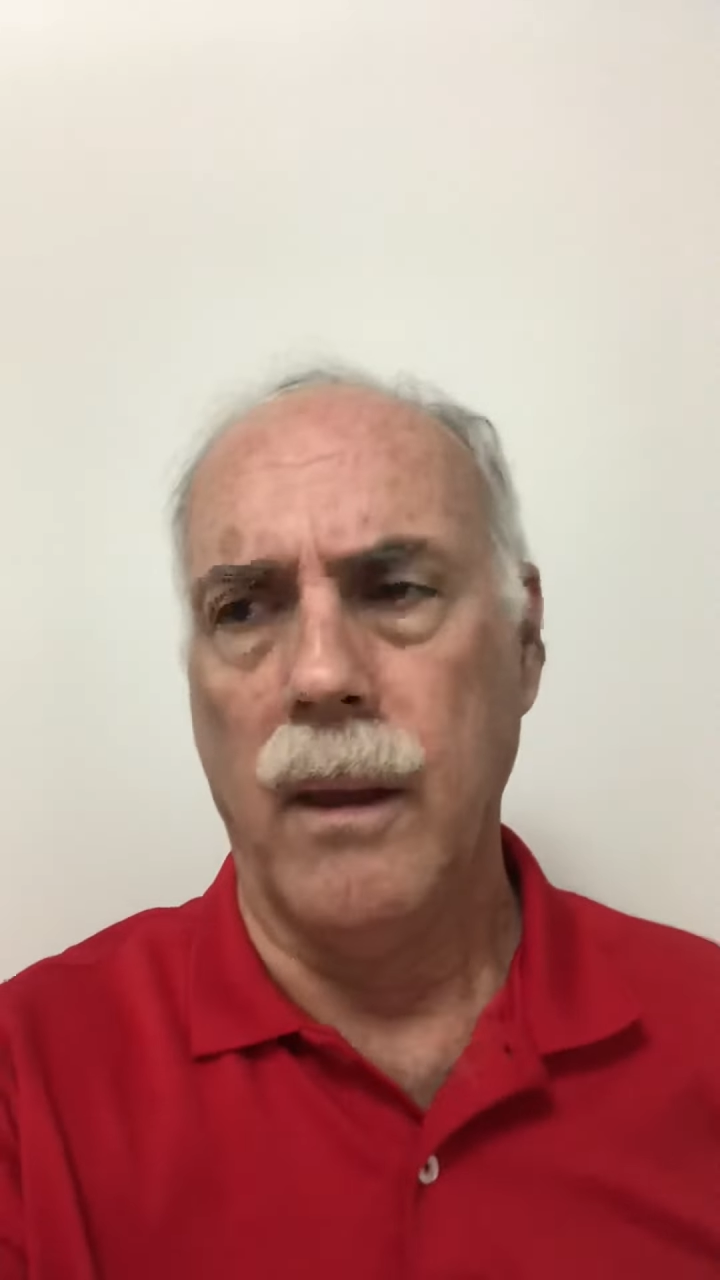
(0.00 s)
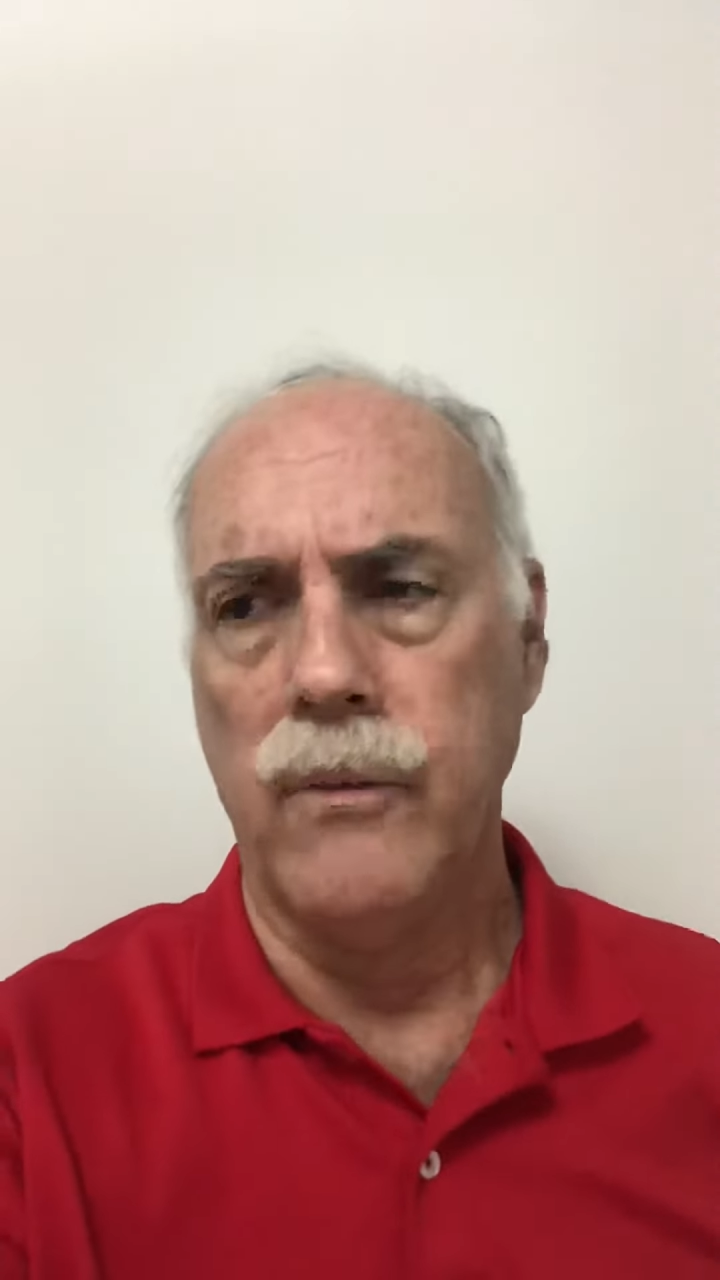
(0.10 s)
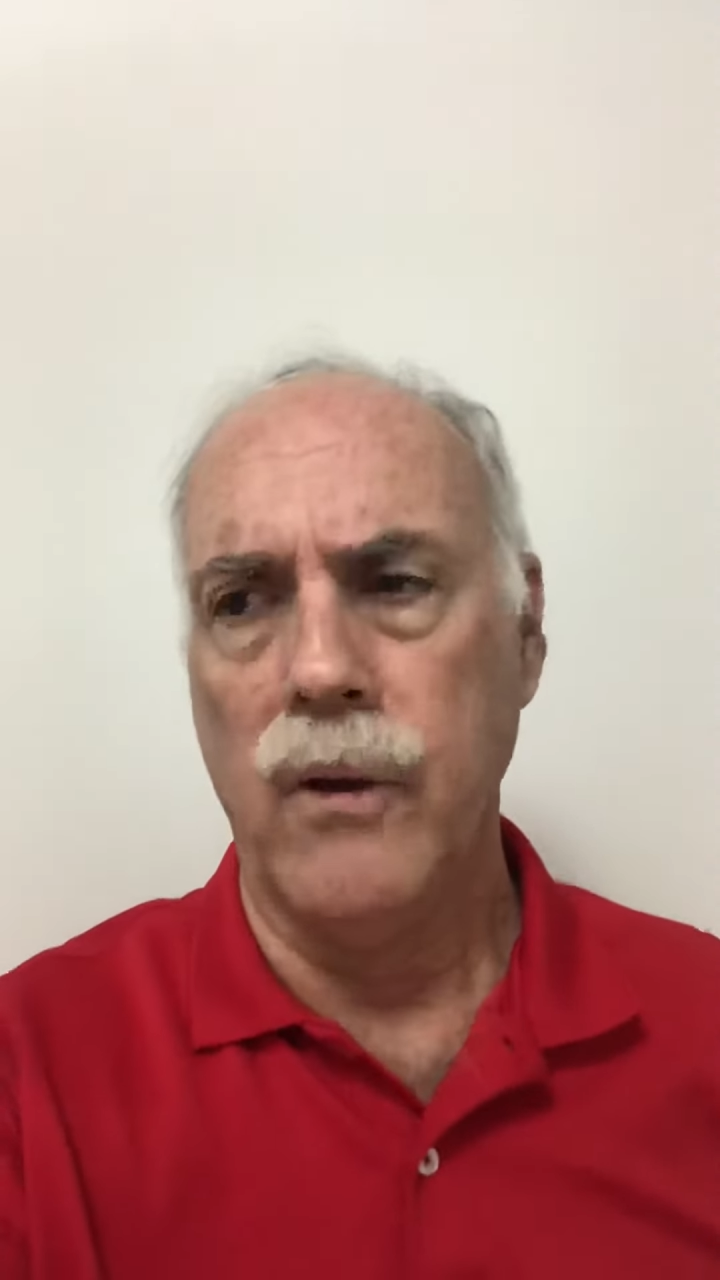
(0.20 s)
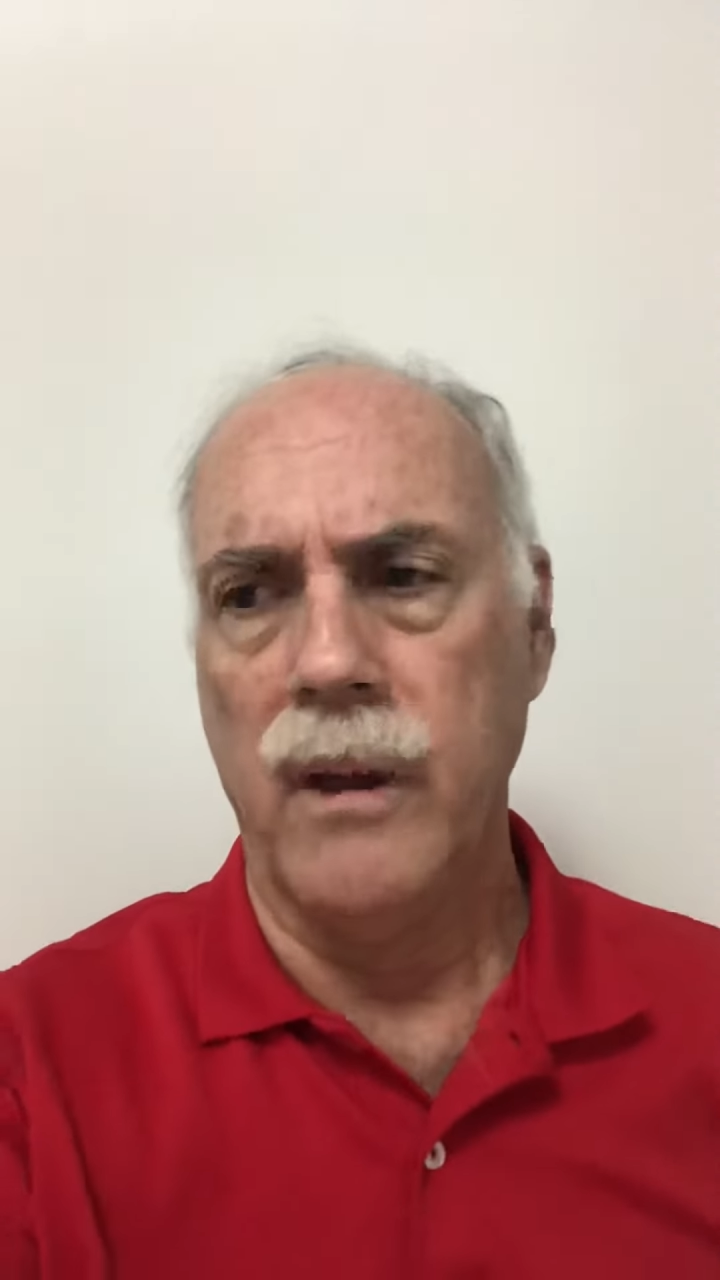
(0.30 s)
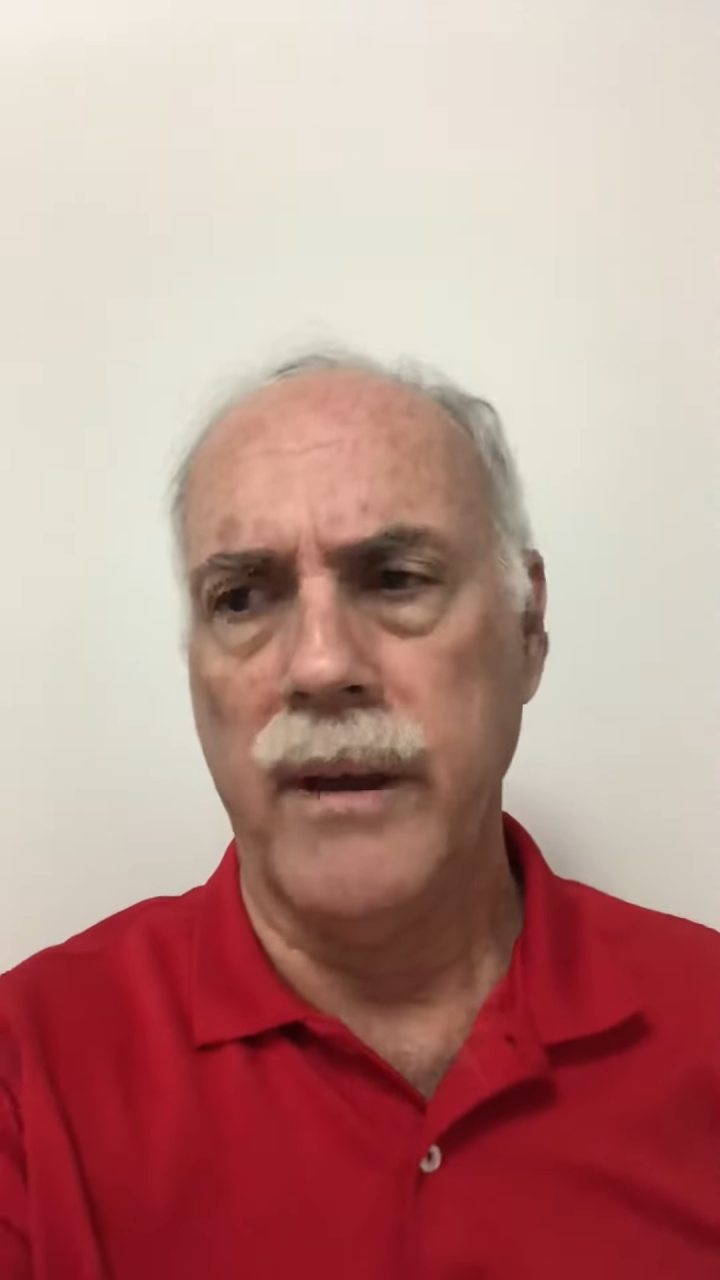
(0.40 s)

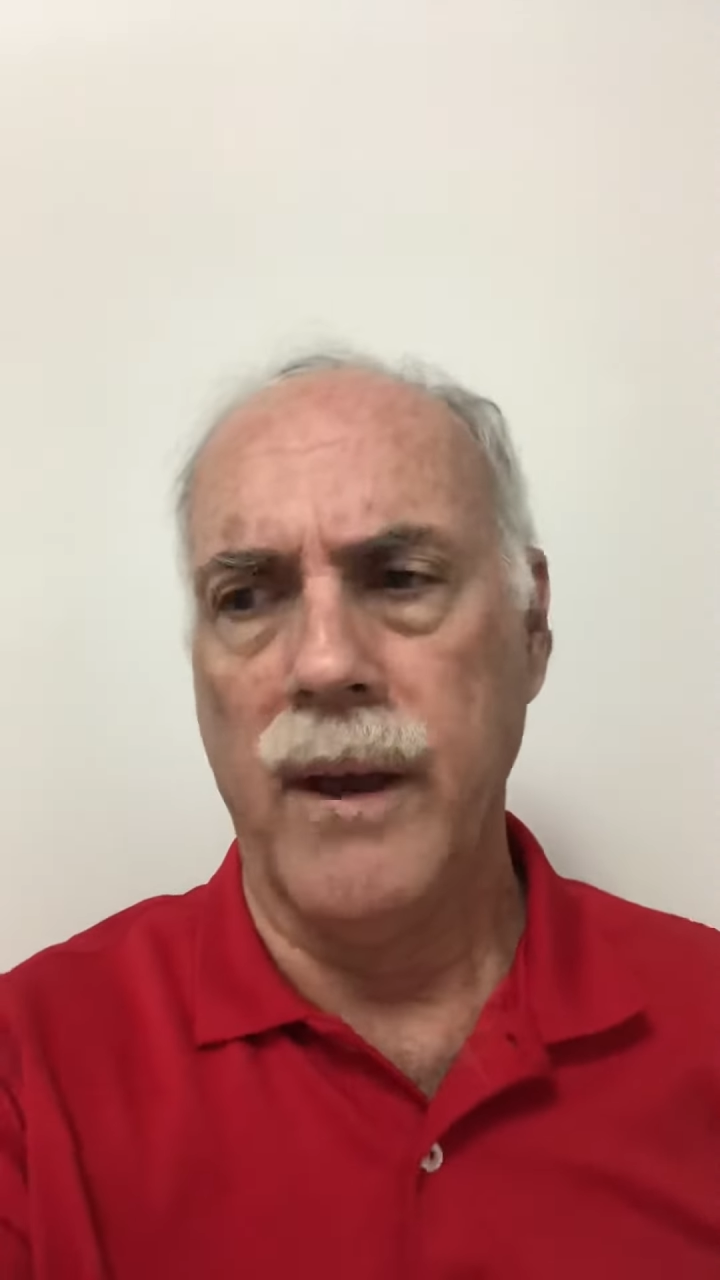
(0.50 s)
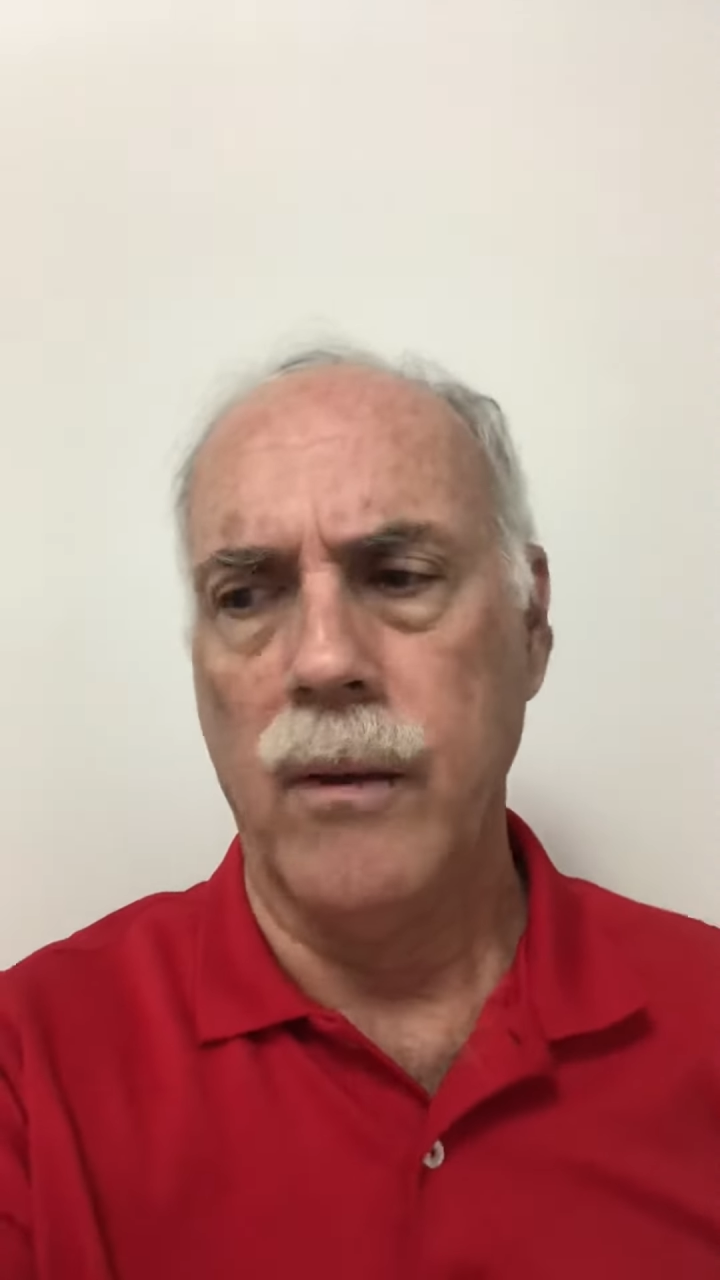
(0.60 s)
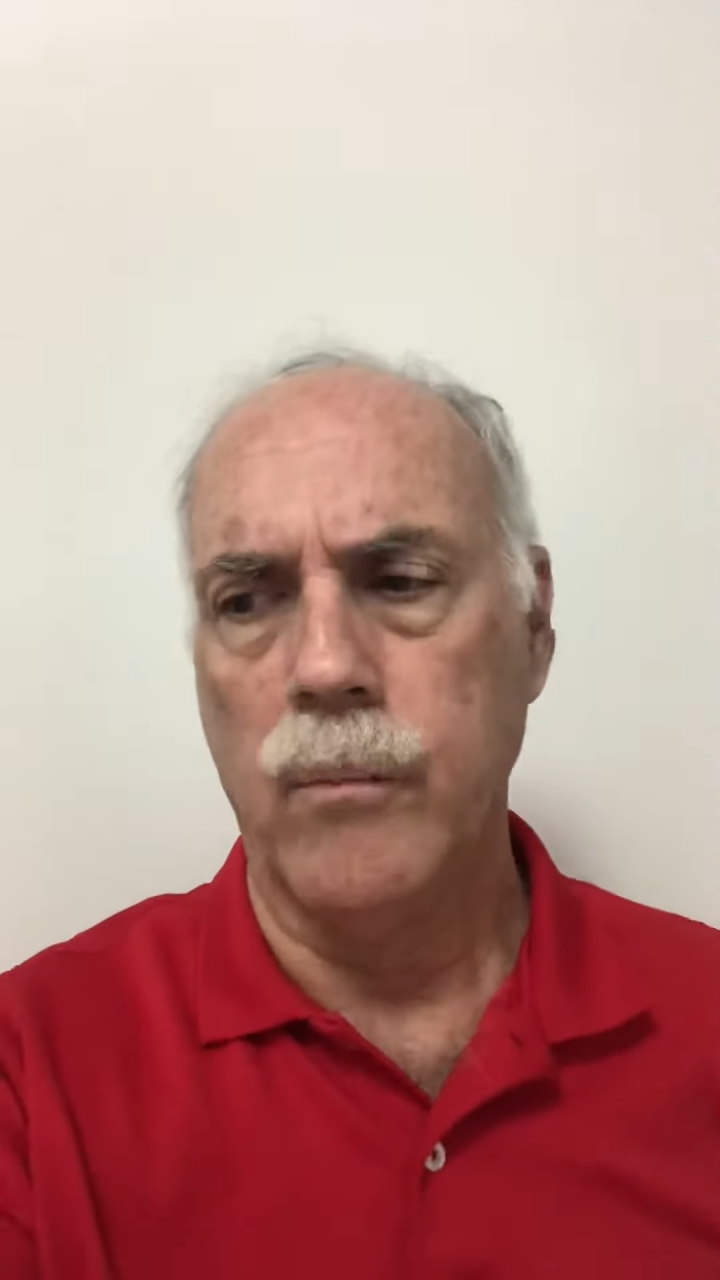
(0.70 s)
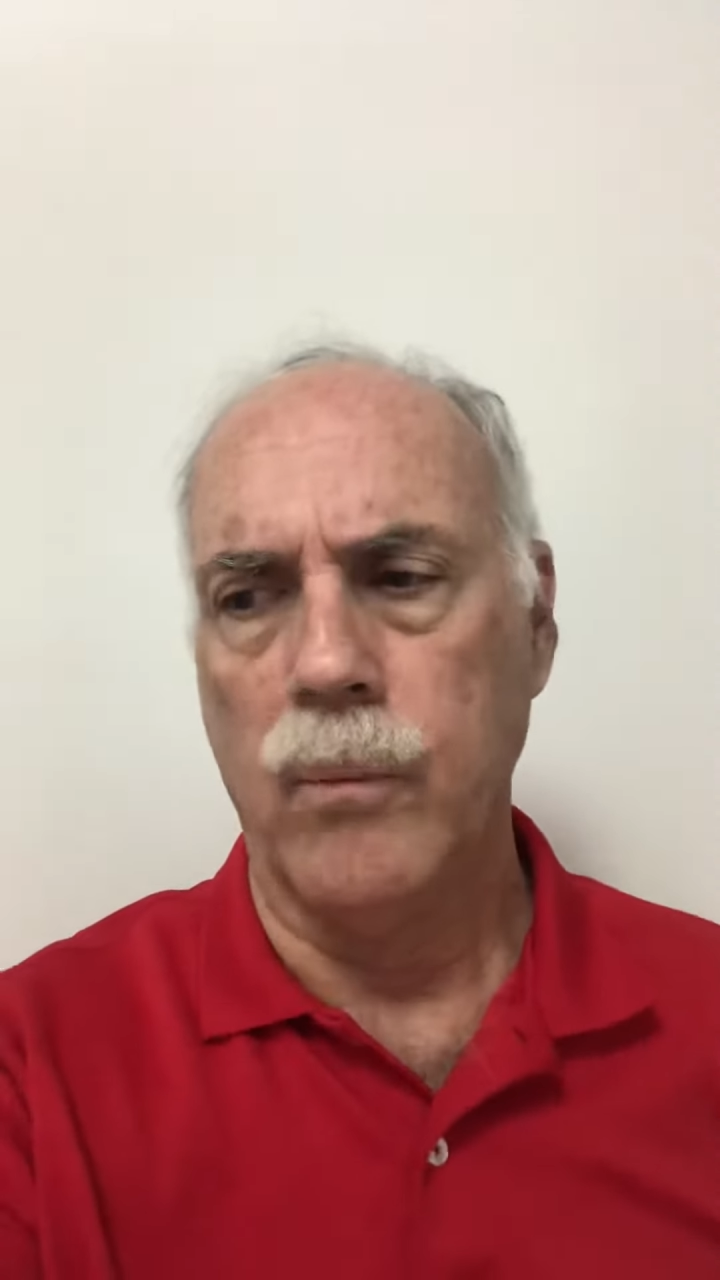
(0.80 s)
John Dowd